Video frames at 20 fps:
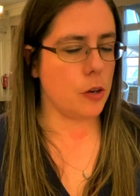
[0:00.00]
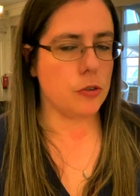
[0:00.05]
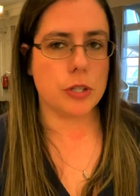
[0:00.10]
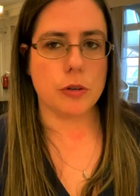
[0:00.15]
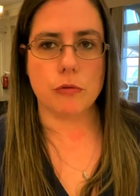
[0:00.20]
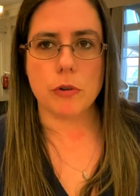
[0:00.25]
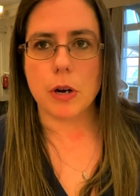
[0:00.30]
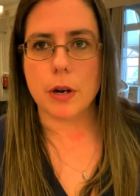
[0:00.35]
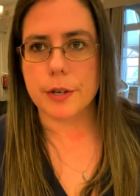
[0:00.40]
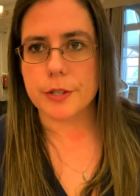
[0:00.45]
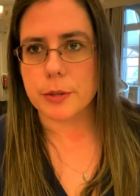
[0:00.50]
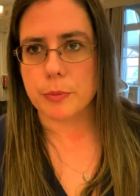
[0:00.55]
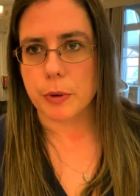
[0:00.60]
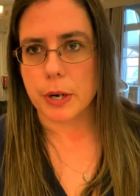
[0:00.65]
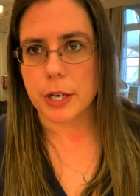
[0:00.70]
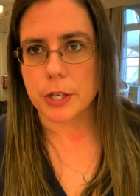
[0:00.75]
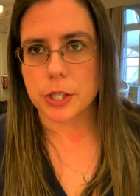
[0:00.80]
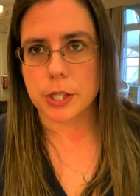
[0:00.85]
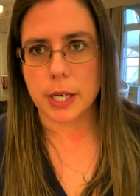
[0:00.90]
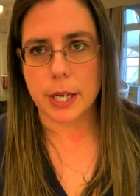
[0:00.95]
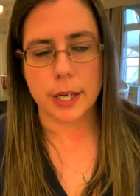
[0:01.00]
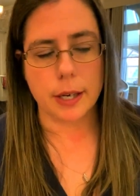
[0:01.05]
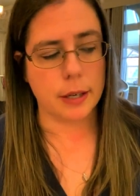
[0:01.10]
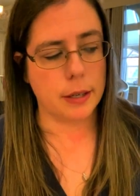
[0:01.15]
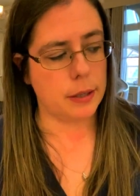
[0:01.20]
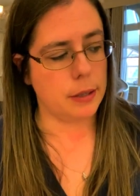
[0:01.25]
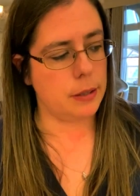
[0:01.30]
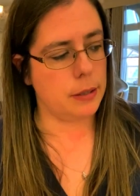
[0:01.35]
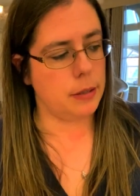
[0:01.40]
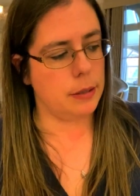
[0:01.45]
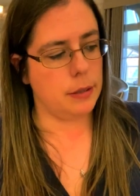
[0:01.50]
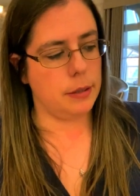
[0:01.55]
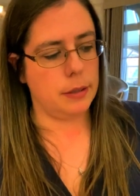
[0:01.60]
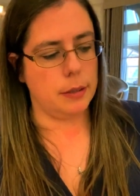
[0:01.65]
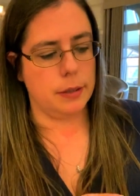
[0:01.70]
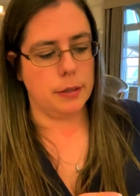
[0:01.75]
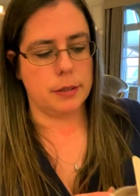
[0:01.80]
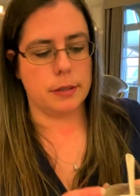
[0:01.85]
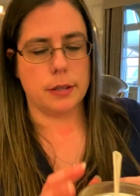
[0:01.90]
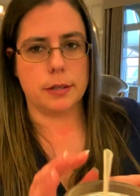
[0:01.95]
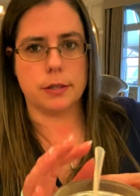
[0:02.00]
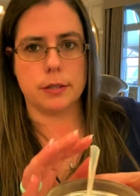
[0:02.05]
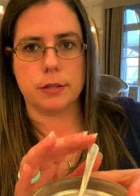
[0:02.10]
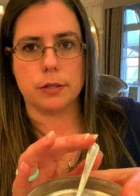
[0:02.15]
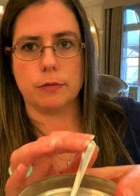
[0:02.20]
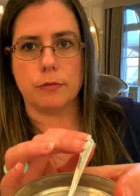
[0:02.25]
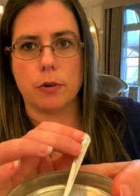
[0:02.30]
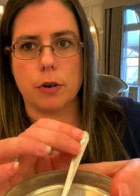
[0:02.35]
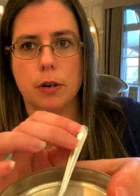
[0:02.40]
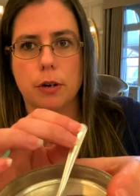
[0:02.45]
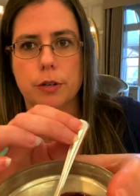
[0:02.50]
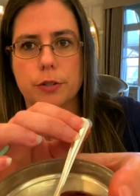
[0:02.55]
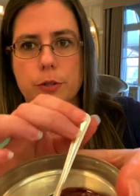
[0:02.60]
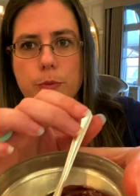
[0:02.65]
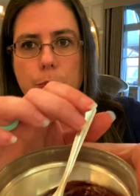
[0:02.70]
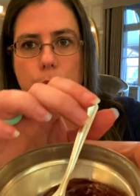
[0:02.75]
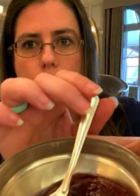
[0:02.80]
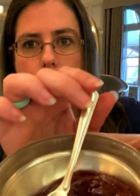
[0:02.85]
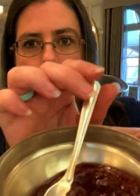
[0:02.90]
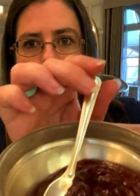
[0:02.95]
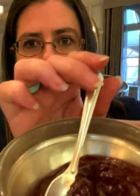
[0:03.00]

I'll do raspberry actually. This is the raspberry.